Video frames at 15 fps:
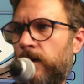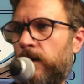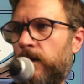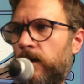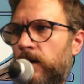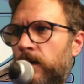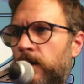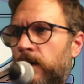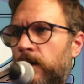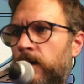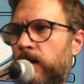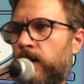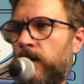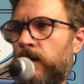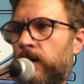
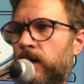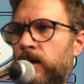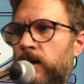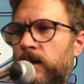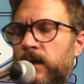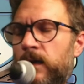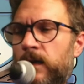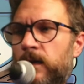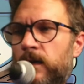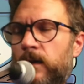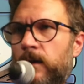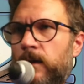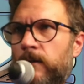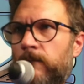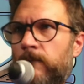It
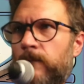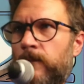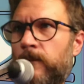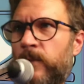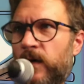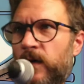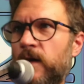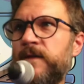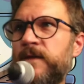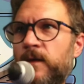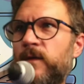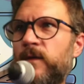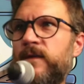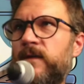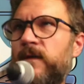but
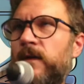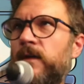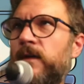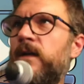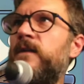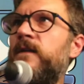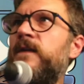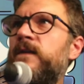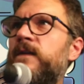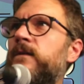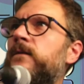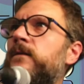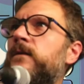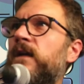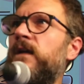also this a lot of
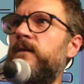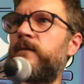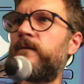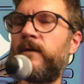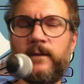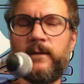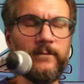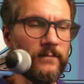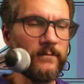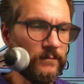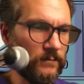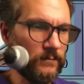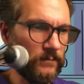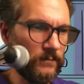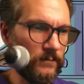this kind of um,
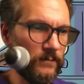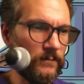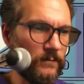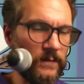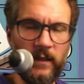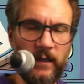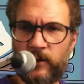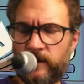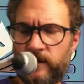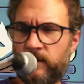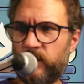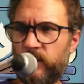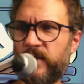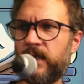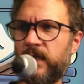Lauri
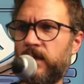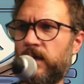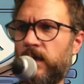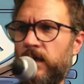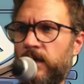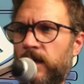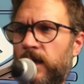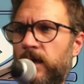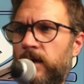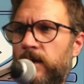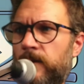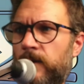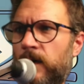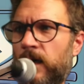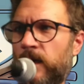Volpi kind of
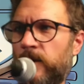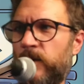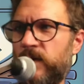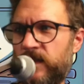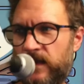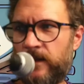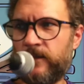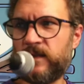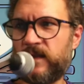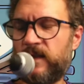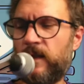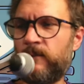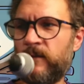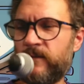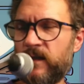thing. Uh, but some
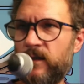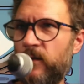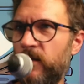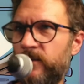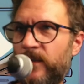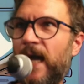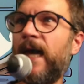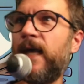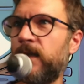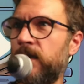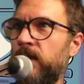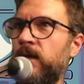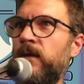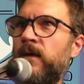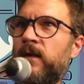some of the old
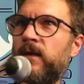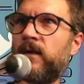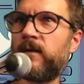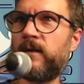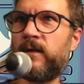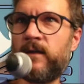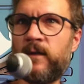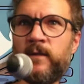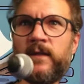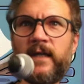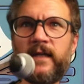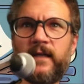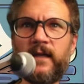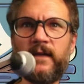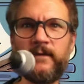man, you know,
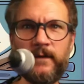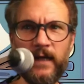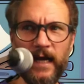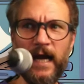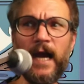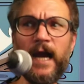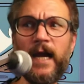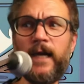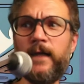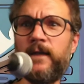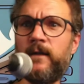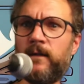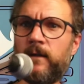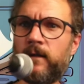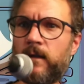like uh,
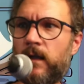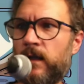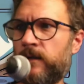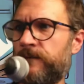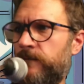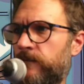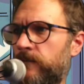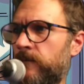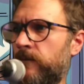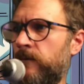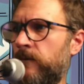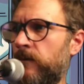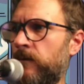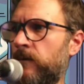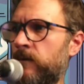hey kind of
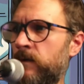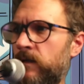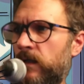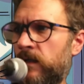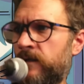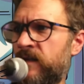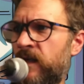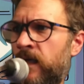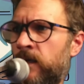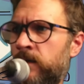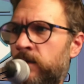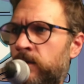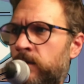kind of sound.